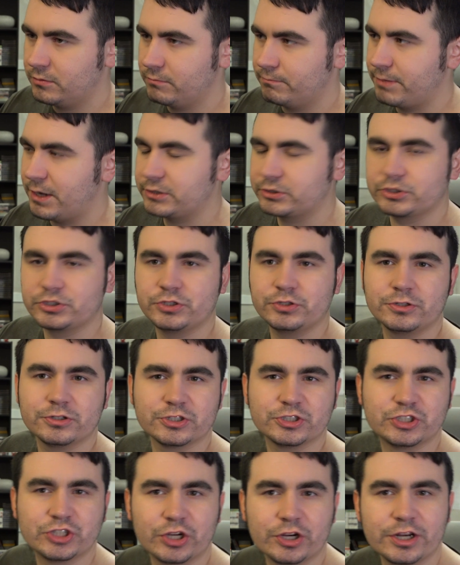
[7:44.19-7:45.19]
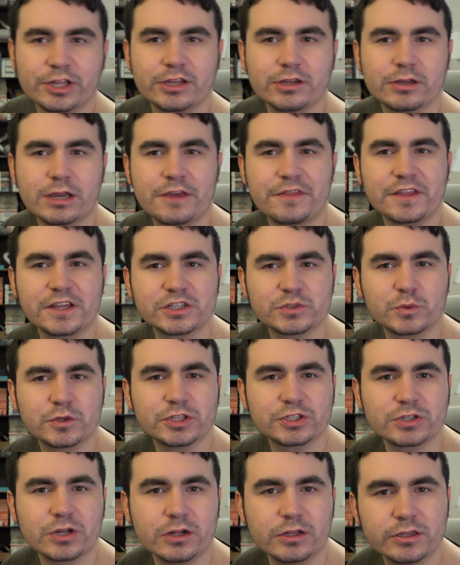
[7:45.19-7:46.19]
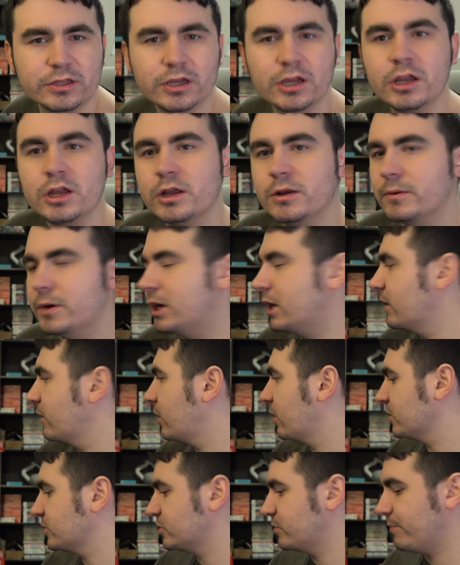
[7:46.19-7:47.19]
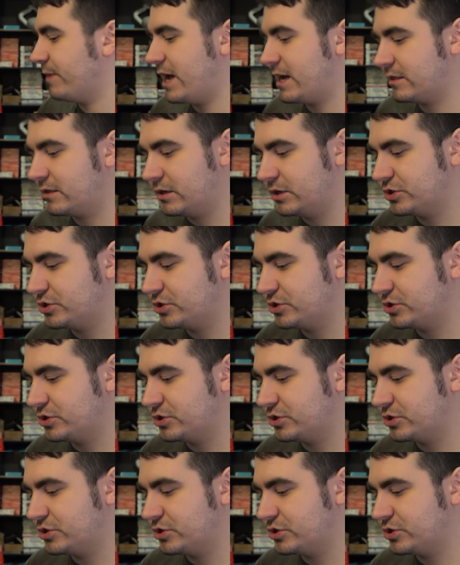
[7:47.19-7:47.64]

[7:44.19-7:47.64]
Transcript: Bowser Jr.'s Journey, I think is what it's called, also back there.